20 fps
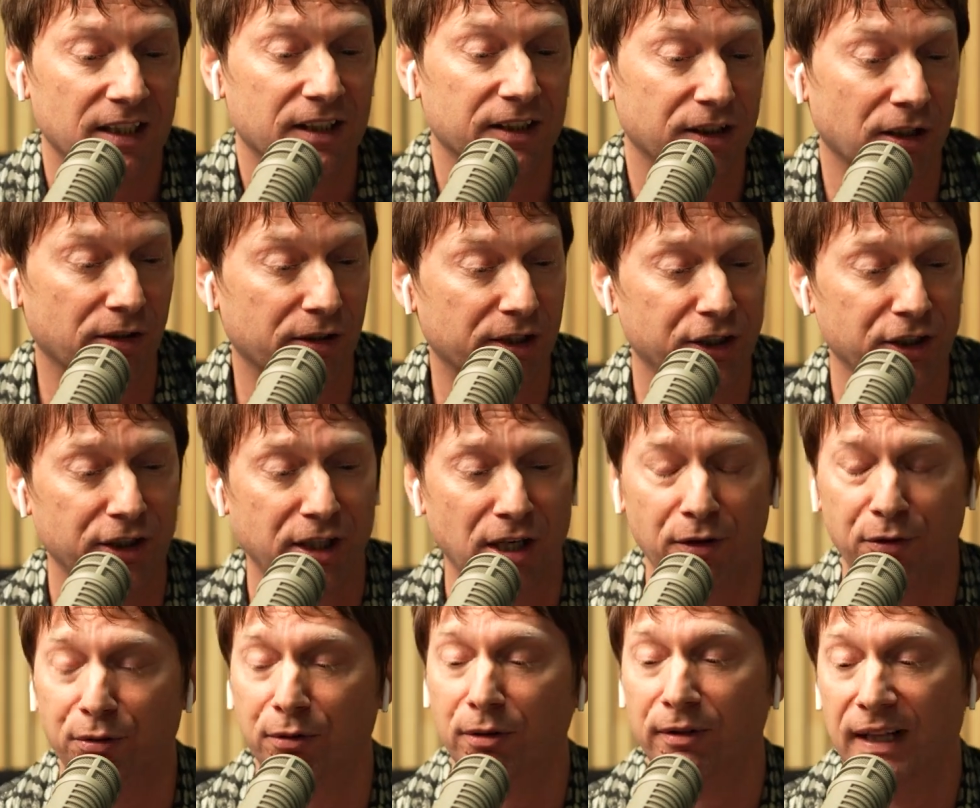So could you
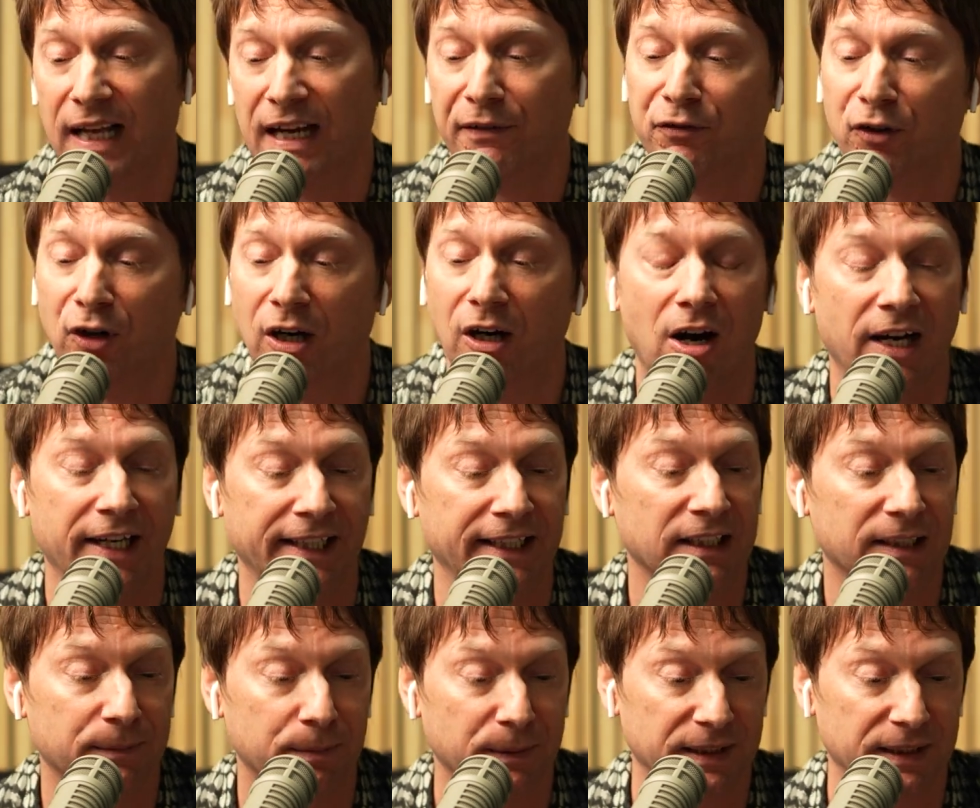go through that for our audience,